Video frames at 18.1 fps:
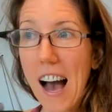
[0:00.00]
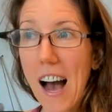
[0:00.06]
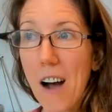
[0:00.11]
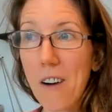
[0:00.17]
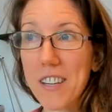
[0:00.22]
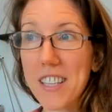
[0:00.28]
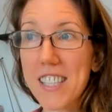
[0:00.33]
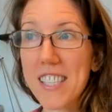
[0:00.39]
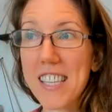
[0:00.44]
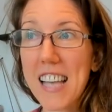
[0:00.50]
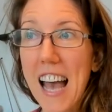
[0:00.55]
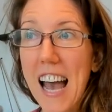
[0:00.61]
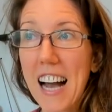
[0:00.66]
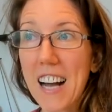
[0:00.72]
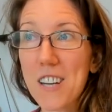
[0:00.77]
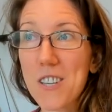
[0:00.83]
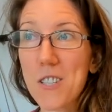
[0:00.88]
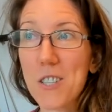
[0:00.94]
how it's
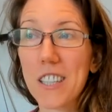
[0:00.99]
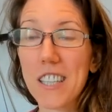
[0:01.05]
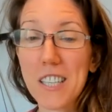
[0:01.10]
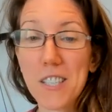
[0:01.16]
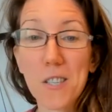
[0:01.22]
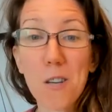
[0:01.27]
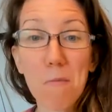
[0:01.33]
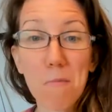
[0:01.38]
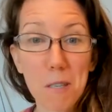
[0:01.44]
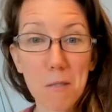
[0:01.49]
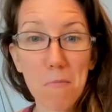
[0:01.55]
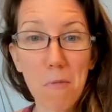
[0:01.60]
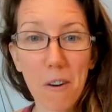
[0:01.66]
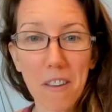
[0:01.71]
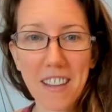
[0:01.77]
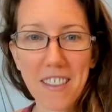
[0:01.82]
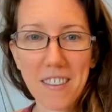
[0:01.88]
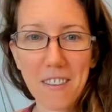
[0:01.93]
actually so much
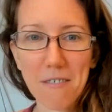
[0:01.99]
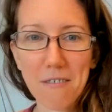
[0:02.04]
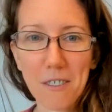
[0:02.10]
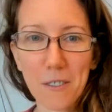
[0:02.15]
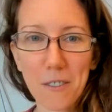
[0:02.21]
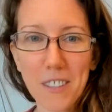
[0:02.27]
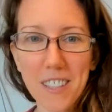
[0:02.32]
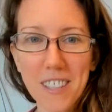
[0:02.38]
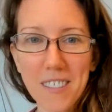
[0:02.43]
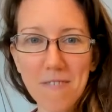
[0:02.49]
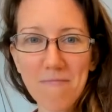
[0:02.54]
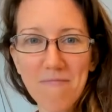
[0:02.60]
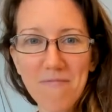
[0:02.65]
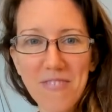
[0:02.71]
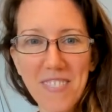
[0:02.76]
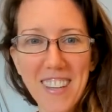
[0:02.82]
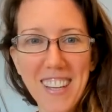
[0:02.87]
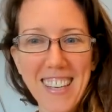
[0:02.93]
more than the food.
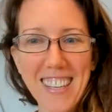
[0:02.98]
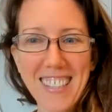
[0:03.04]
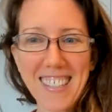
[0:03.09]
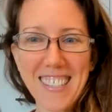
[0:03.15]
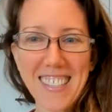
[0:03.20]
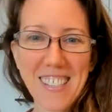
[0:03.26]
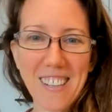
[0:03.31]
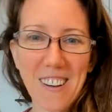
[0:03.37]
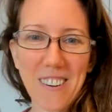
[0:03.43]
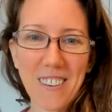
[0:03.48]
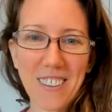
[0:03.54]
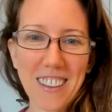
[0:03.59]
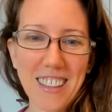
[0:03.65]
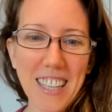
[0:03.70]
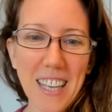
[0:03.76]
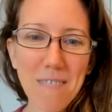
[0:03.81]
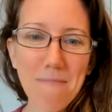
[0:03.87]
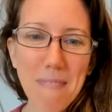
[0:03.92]
So
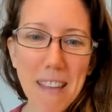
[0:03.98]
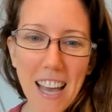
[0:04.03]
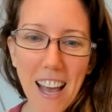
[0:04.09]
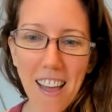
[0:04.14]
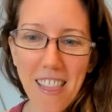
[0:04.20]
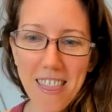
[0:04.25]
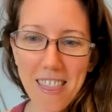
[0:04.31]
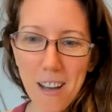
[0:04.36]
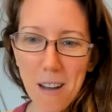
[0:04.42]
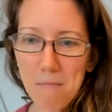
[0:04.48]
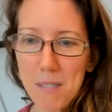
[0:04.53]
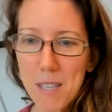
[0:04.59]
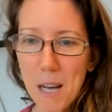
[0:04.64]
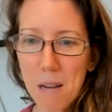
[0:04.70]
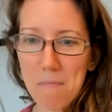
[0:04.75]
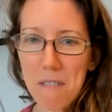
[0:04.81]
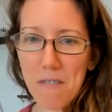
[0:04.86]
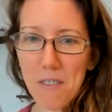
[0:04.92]
give me a thumbs
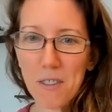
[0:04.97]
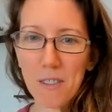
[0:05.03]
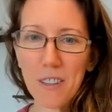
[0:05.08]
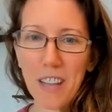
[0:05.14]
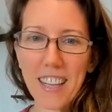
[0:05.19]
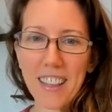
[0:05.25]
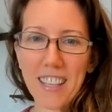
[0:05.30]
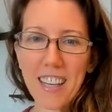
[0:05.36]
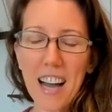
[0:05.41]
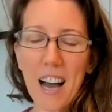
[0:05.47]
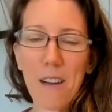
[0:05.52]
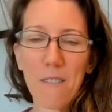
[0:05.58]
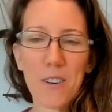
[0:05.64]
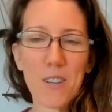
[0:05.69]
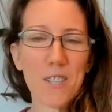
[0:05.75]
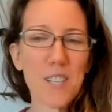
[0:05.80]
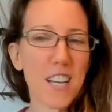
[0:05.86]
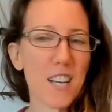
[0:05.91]
up if you'd like the
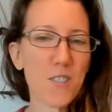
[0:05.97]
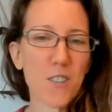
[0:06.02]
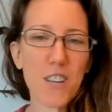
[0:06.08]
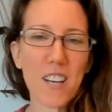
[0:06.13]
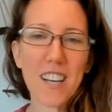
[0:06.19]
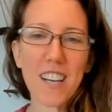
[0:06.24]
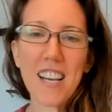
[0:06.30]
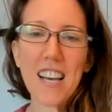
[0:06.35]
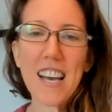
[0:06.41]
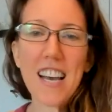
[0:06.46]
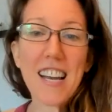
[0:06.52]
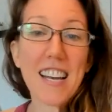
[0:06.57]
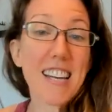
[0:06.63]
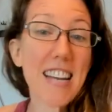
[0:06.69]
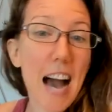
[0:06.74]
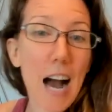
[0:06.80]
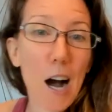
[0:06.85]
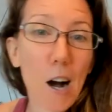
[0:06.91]
conversation
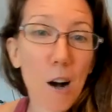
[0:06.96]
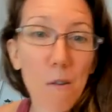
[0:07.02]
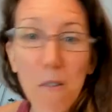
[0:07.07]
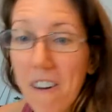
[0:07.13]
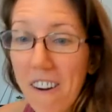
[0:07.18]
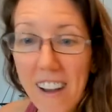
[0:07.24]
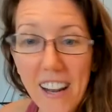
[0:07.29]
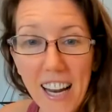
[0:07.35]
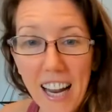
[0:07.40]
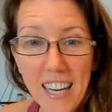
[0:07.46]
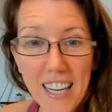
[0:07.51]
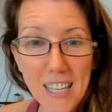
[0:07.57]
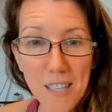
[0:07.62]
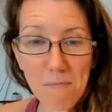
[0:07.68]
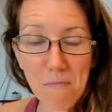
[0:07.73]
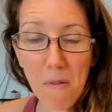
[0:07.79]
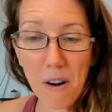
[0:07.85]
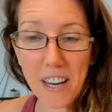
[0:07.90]
now or at
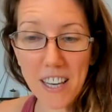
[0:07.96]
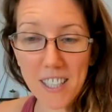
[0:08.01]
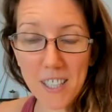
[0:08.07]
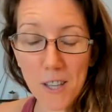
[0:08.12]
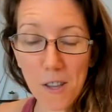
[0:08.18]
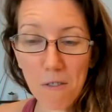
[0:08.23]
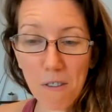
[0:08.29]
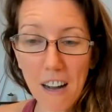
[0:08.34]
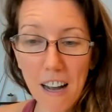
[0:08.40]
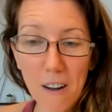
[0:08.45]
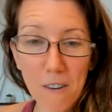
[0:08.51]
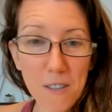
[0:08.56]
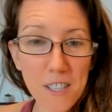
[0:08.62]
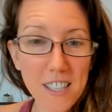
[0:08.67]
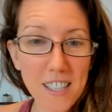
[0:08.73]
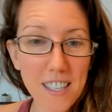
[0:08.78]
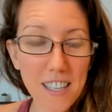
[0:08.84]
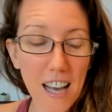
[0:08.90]
any point
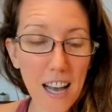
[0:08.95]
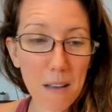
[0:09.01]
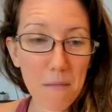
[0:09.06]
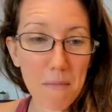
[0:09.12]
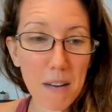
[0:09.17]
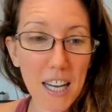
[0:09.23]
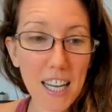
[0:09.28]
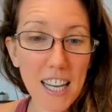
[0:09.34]
throughout. I'm